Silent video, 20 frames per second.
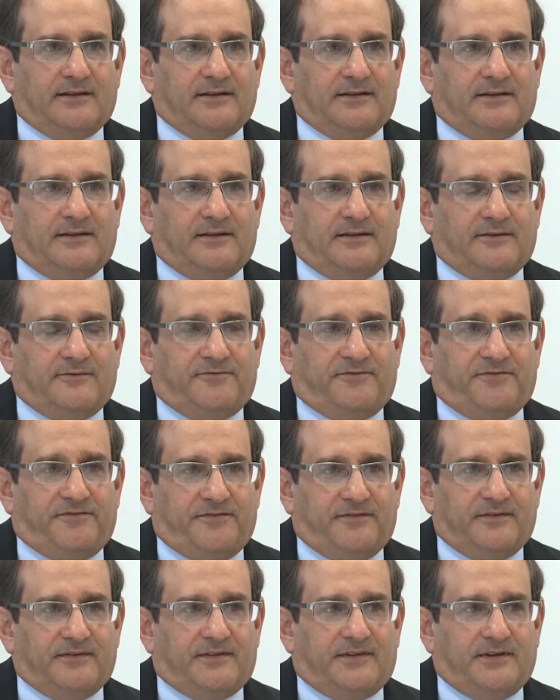
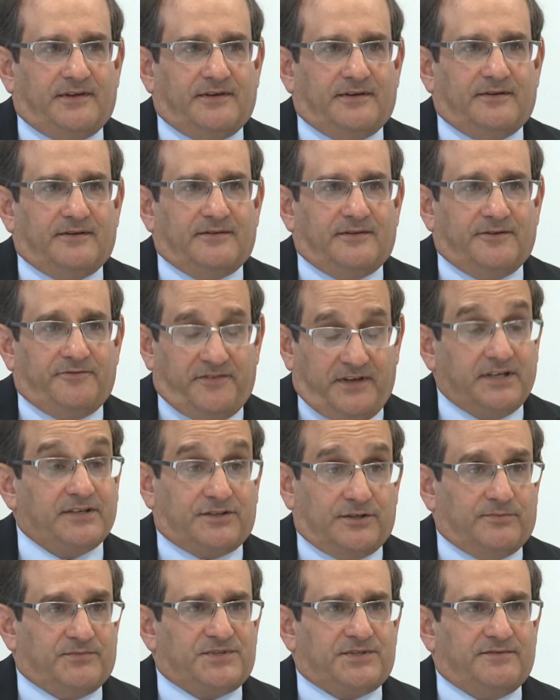the, the, the
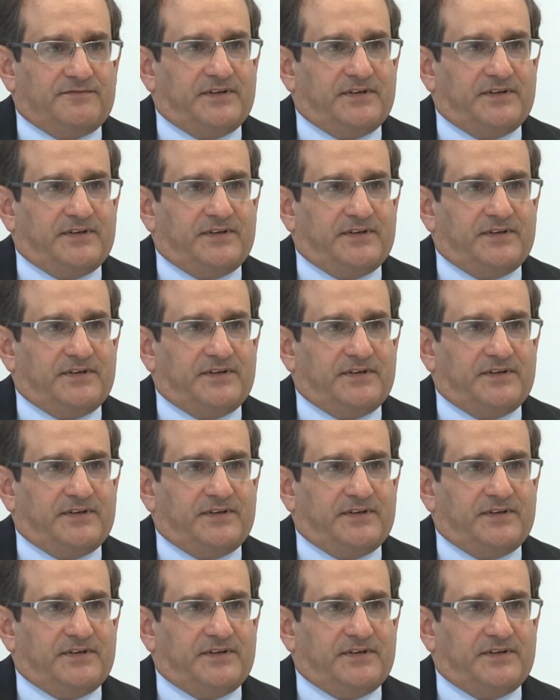victims